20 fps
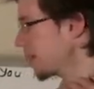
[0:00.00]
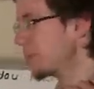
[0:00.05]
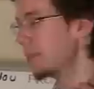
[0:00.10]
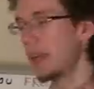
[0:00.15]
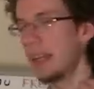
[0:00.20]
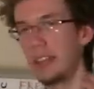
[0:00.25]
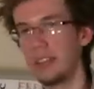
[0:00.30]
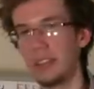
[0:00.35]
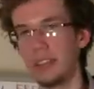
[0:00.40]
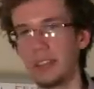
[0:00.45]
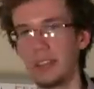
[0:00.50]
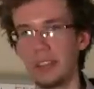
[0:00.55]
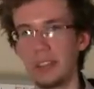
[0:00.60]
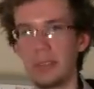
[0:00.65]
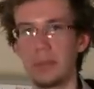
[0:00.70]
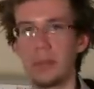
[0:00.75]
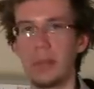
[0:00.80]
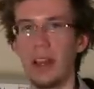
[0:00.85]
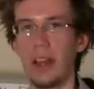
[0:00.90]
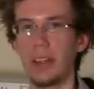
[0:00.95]
majors
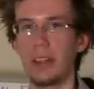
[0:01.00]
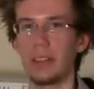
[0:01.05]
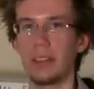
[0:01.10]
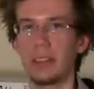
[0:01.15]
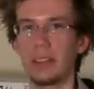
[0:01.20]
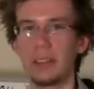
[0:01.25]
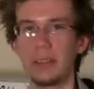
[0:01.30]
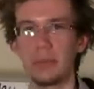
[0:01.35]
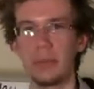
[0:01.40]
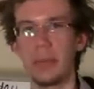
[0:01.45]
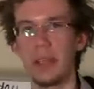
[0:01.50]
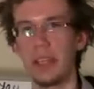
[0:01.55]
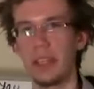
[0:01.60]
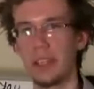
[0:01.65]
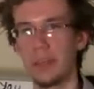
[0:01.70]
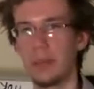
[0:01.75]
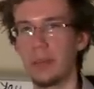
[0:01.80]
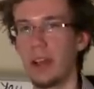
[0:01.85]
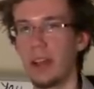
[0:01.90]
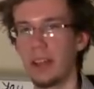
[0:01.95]
and minors,
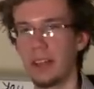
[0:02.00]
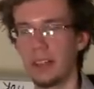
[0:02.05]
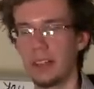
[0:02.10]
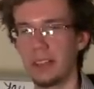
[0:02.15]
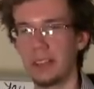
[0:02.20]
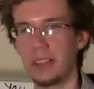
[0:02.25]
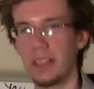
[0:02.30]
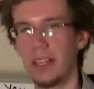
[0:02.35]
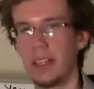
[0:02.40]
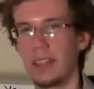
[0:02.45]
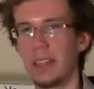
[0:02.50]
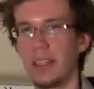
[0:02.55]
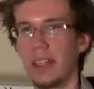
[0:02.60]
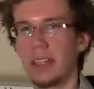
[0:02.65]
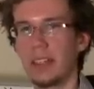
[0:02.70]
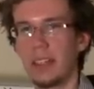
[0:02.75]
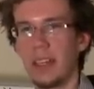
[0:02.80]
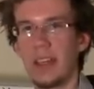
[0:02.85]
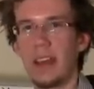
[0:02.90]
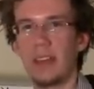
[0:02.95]
mainly minors, and
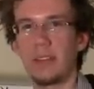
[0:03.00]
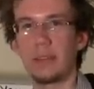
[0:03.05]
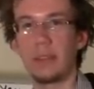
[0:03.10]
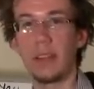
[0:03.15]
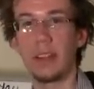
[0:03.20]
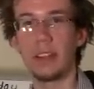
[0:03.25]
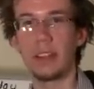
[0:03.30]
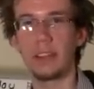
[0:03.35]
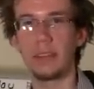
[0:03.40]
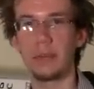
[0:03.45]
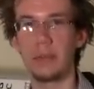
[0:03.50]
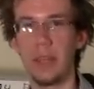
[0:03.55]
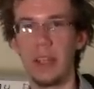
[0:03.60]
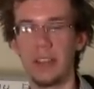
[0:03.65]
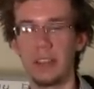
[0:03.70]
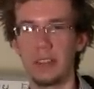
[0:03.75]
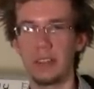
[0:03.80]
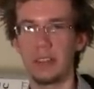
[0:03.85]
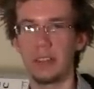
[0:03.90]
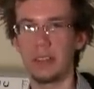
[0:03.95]
that they have relative
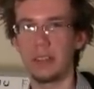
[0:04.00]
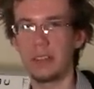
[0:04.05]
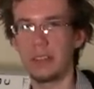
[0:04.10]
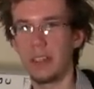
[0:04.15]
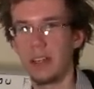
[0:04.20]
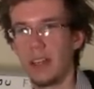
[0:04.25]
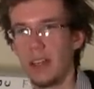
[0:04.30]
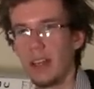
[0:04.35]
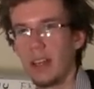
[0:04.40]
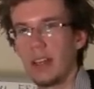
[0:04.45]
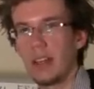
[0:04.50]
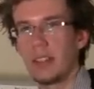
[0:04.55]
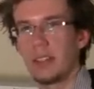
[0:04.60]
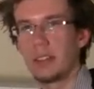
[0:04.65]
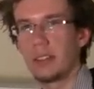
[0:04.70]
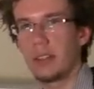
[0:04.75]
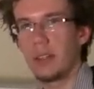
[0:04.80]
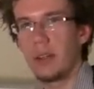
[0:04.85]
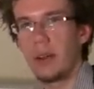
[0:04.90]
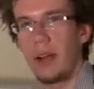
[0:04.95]
majors.
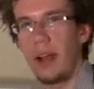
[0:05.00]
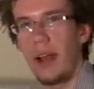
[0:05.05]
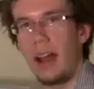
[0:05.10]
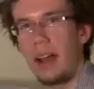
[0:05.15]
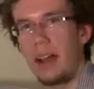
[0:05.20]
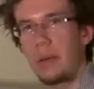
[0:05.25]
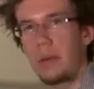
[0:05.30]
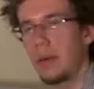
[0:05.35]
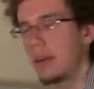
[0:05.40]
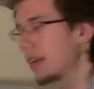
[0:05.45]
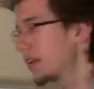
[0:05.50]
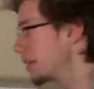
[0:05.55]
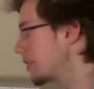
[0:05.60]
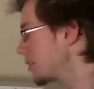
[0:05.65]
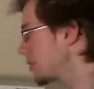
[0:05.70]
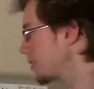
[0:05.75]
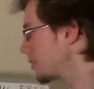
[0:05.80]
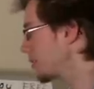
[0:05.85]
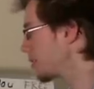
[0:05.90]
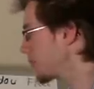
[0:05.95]
So I wanted
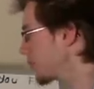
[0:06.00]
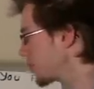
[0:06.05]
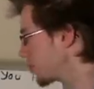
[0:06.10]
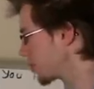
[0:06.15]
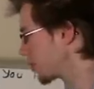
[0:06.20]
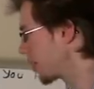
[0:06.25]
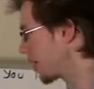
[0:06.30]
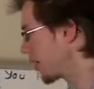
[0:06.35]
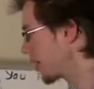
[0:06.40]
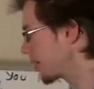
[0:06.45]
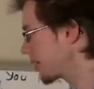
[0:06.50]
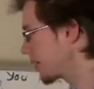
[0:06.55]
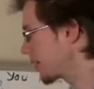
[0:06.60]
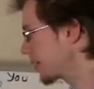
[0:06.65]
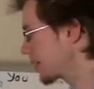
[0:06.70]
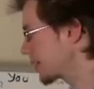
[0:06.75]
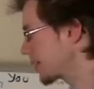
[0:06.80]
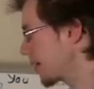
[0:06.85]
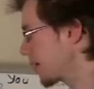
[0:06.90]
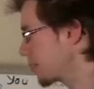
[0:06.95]
to draw out an
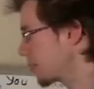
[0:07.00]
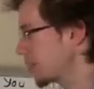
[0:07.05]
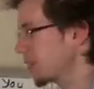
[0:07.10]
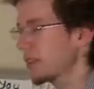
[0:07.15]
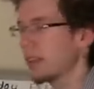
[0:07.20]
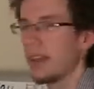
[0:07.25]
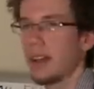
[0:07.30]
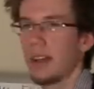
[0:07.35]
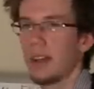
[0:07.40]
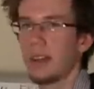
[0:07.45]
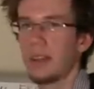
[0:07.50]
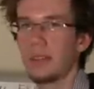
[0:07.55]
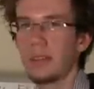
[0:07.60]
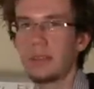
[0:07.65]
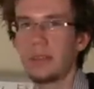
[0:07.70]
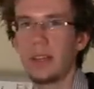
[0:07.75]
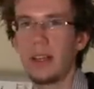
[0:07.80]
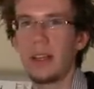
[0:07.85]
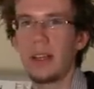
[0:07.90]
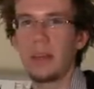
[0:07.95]
example of
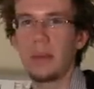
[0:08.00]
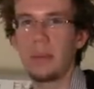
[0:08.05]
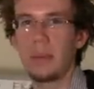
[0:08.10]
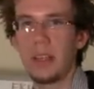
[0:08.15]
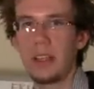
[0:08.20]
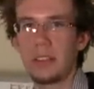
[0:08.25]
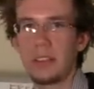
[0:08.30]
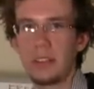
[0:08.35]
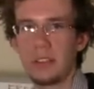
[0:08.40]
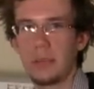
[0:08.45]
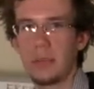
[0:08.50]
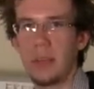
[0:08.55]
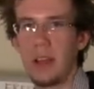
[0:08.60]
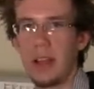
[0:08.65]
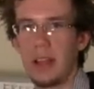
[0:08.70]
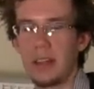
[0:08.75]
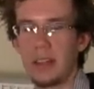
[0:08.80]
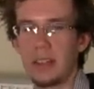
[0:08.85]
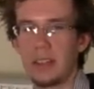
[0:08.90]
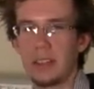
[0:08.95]
majors and
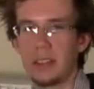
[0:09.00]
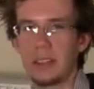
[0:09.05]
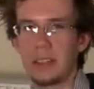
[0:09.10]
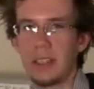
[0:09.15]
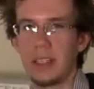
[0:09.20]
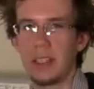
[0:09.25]
minors,